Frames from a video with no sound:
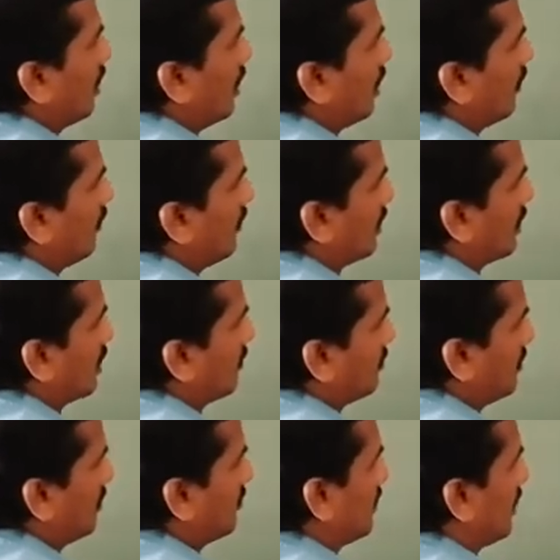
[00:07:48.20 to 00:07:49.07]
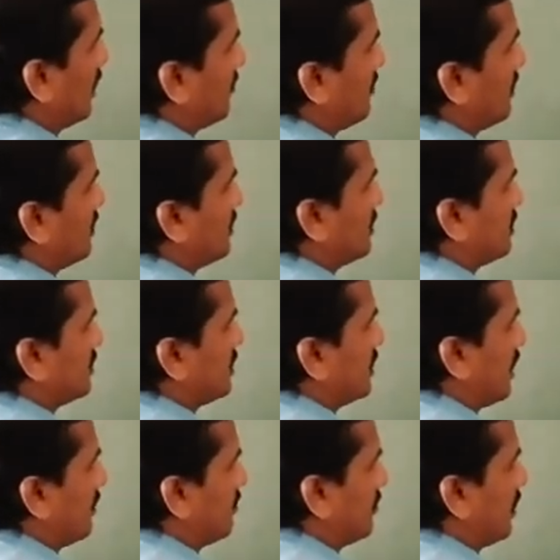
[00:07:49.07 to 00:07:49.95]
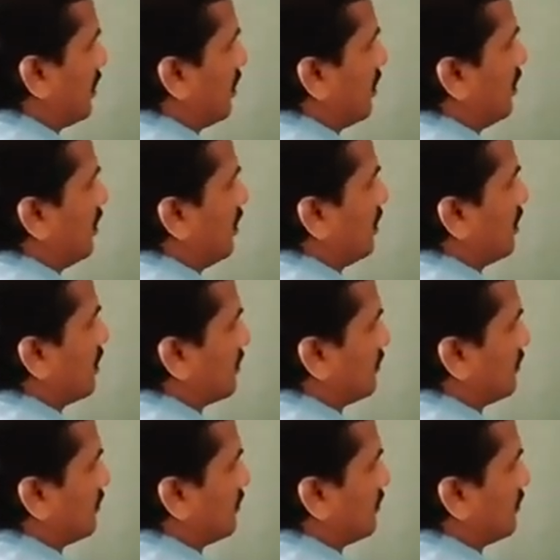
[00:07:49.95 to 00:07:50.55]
what type of gamete? Capital R